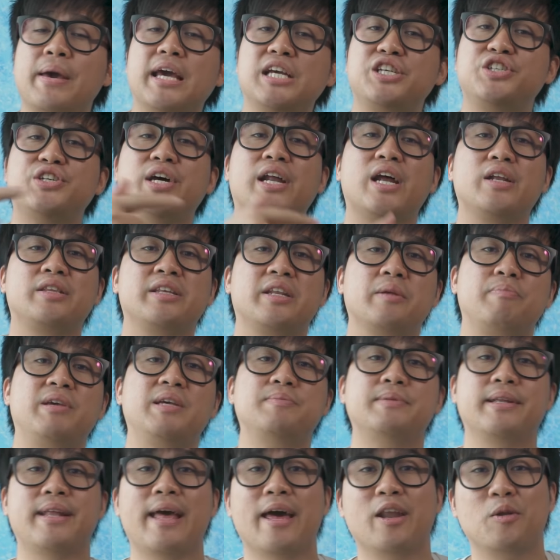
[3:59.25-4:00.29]
big shout-out to the
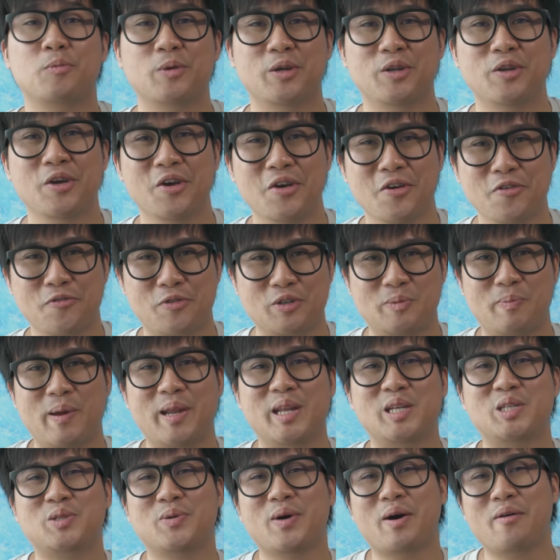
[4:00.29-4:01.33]
peeps at Edelman for
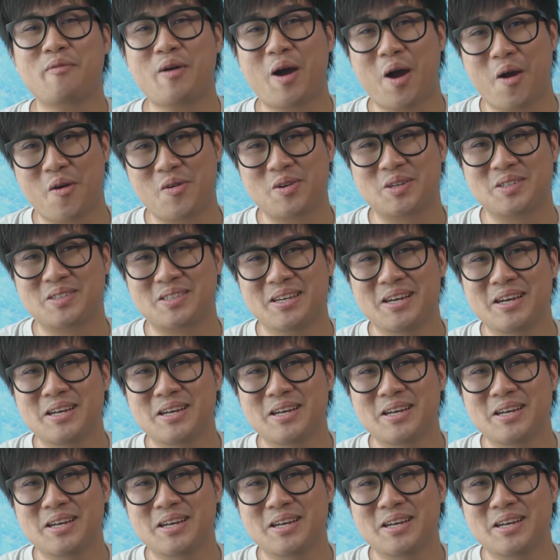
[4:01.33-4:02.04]
spending 12 hours